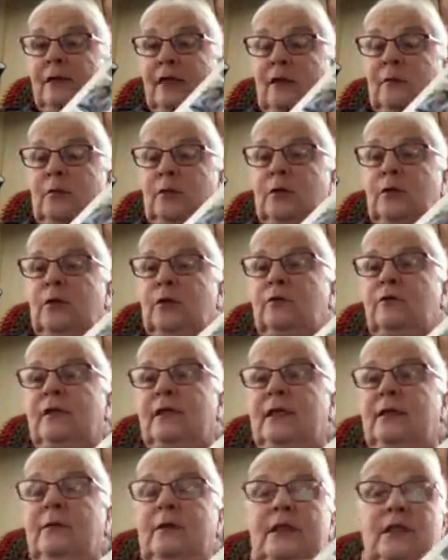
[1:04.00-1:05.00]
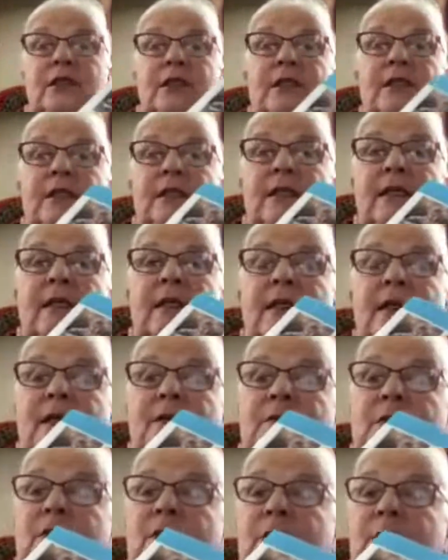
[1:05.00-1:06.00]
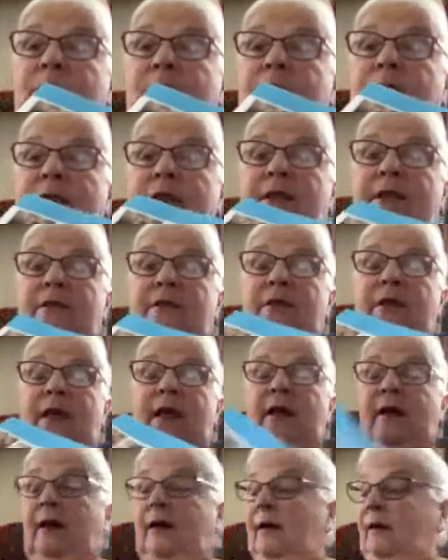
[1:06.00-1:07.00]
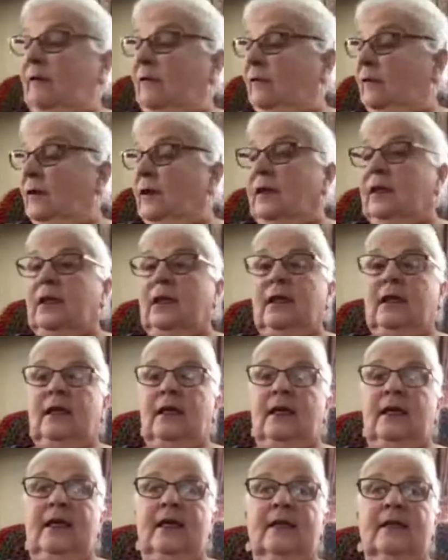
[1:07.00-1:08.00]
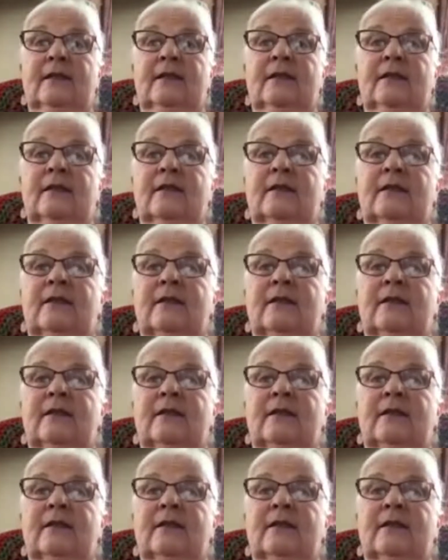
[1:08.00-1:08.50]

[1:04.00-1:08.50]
that book already, which is absolutely brilliant if you have. And